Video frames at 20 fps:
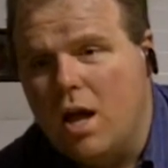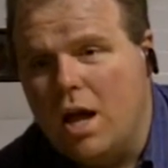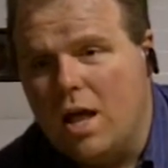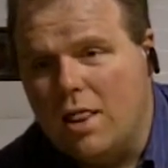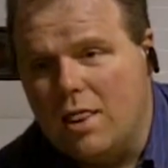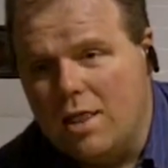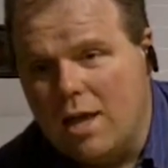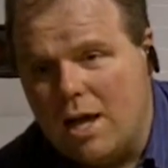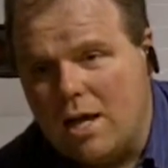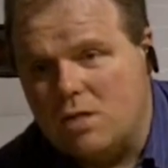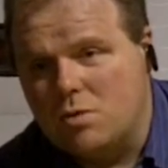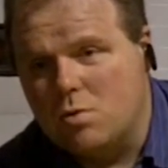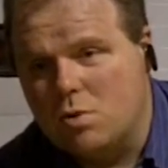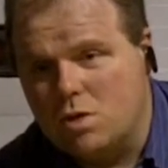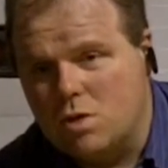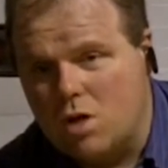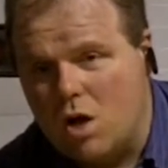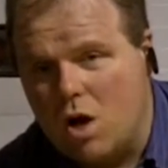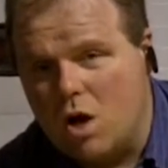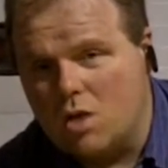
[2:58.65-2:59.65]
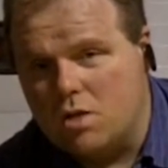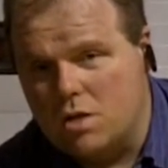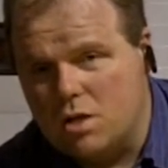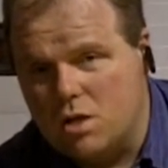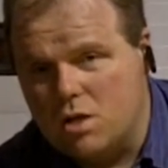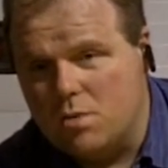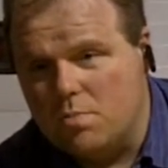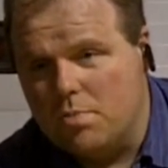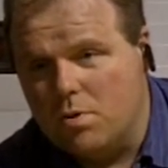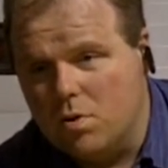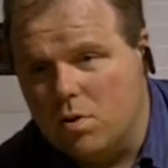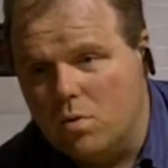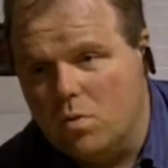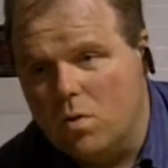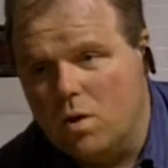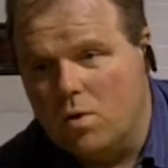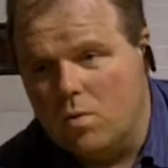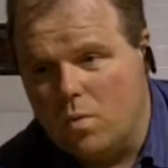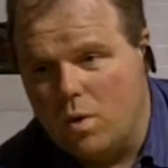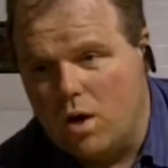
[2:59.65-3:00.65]
and that's what's causing it to pull
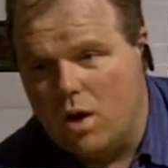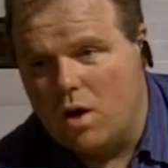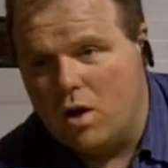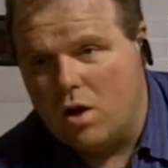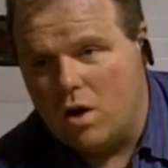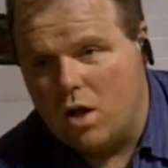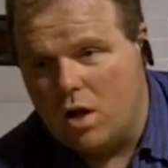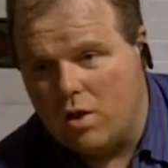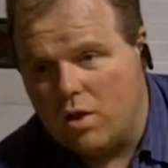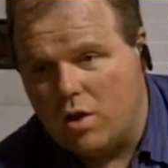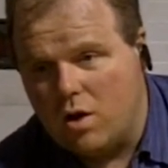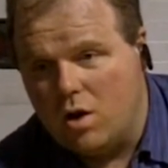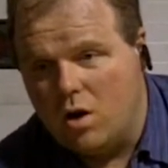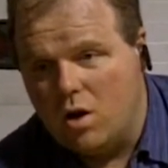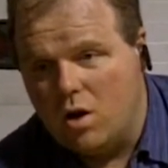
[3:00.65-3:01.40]
one way or another.